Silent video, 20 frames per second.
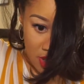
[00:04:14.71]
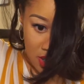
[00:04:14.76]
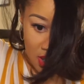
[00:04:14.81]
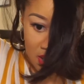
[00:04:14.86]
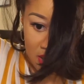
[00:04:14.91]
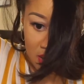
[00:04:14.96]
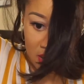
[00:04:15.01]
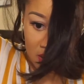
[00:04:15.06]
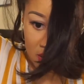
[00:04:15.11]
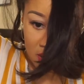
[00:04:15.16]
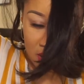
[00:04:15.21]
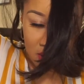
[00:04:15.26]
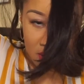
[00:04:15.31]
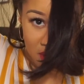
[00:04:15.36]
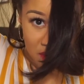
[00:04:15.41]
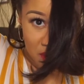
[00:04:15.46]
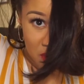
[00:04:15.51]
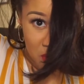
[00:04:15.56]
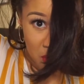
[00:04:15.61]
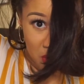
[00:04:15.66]
And
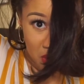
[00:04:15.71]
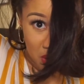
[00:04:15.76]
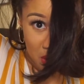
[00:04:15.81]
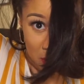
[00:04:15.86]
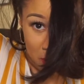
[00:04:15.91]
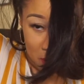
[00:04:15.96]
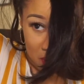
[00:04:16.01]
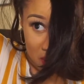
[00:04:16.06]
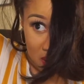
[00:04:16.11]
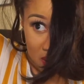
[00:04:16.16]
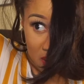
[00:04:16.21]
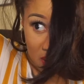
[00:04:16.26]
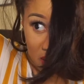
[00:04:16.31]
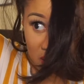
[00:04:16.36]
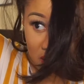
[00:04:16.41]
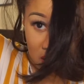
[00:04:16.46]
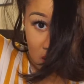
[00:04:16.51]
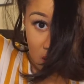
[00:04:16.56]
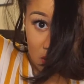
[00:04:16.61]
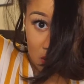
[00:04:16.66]
if you clip it and it
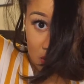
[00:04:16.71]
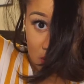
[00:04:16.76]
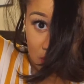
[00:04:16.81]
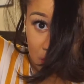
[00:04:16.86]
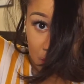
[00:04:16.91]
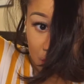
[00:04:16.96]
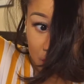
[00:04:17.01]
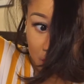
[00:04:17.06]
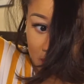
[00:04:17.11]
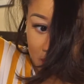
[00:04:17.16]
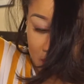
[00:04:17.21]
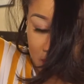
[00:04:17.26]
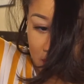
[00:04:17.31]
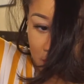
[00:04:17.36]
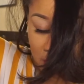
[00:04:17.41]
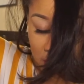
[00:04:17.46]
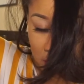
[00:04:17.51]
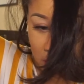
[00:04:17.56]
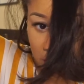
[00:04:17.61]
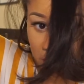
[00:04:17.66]
hurts, go ahead
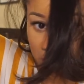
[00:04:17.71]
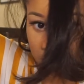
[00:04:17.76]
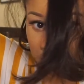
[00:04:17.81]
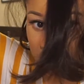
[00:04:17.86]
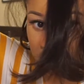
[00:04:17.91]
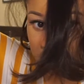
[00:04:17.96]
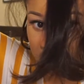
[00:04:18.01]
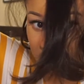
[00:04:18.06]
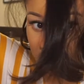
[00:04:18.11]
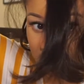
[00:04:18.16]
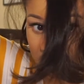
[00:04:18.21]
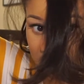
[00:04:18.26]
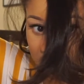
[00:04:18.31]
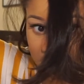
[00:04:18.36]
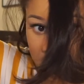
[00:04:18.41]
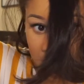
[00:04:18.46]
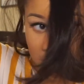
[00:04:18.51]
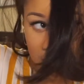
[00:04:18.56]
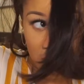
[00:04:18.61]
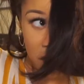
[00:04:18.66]
and take it
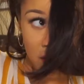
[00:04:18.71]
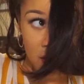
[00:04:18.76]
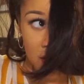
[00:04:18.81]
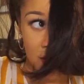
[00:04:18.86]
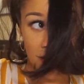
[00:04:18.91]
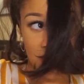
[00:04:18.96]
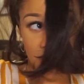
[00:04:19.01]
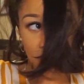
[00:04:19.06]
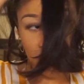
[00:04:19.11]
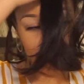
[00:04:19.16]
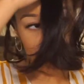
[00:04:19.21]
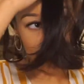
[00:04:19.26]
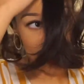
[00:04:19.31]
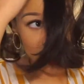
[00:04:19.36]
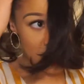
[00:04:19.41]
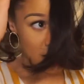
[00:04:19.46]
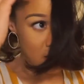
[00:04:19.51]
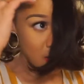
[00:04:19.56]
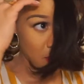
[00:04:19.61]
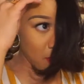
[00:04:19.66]
out and then
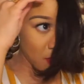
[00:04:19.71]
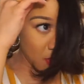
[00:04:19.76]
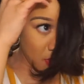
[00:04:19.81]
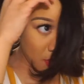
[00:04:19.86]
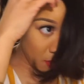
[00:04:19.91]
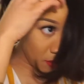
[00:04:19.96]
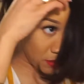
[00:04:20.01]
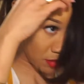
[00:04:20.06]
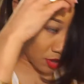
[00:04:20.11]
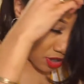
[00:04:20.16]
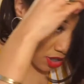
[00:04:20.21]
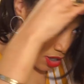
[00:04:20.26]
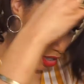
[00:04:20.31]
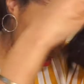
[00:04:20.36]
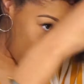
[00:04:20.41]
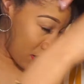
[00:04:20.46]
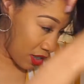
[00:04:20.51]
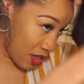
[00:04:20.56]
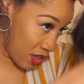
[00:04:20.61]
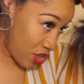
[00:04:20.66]
re-clip it
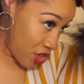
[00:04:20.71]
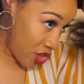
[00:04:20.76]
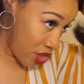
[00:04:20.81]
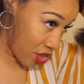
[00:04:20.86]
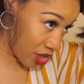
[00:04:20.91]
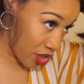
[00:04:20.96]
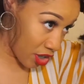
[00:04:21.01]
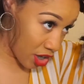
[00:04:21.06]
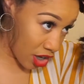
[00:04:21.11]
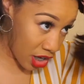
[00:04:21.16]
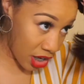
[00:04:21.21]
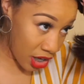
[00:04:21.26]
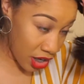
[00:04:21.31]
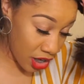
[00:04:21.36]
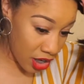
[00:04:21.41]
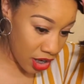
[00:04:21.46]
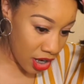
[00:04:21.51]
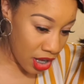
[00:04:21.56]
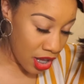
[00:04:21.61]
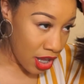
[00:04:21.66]
because it shouldn't
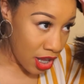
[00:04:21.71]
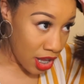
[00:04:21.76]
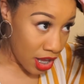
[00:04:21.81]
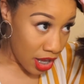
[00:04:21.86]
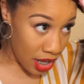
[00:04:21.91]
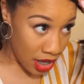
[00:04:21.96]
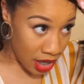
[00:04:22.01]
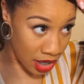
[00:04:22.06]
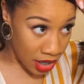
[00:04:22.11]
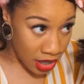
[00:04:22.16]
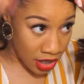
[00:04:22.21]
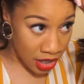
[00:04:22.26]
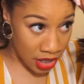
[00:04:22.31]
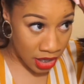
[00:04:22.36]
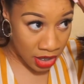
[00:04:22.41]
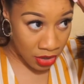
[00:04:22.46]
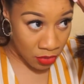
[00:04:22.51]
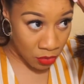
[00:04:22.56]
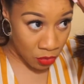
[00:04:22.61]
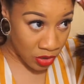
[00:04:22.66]
hurt.
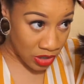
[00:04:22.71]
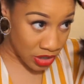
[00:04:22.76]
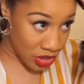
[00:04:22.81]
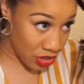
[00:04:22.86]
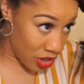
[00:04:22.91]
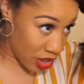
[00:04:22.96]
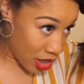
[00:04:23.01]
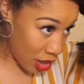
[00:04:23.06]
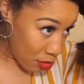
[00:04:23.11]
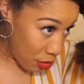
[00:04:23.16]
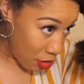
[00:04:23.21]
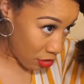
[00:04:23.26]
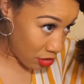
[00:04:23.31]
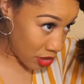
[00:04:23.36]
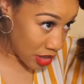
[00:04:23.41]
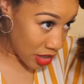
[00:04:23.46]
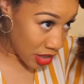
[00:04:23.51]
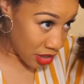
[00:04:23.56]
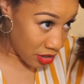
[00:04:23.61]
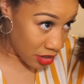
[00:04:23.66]
And once you get that
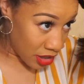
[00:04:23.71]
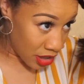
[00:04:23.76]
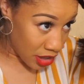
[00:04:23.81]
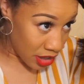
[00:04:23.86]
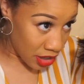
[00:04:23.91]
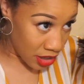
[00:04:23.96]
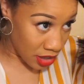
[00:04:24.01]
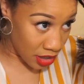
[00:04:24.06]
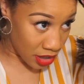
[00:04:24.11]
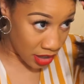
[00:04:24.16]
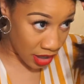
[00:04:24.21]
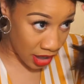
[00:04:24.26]
ponytail in